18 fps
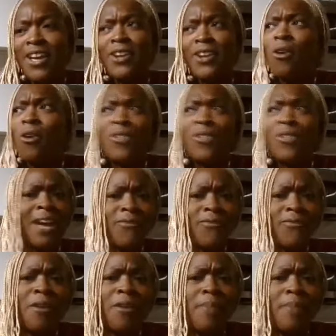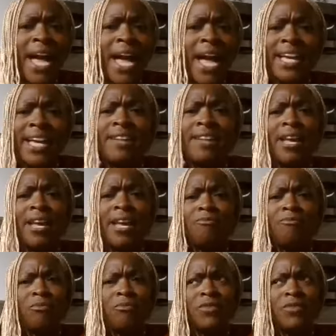go that far back and
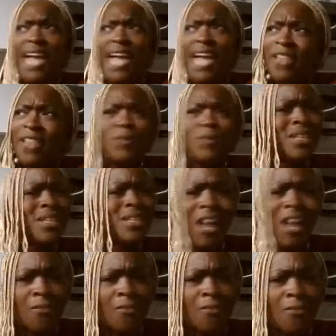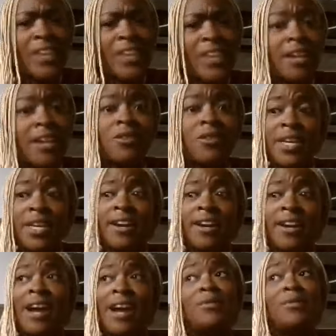and yeah there was a lot of fear
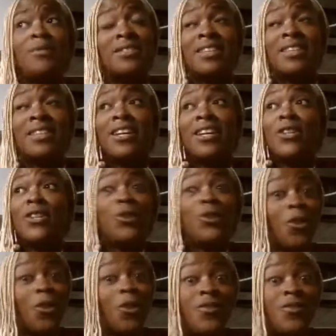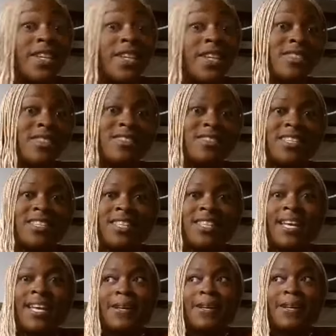there i was nervous and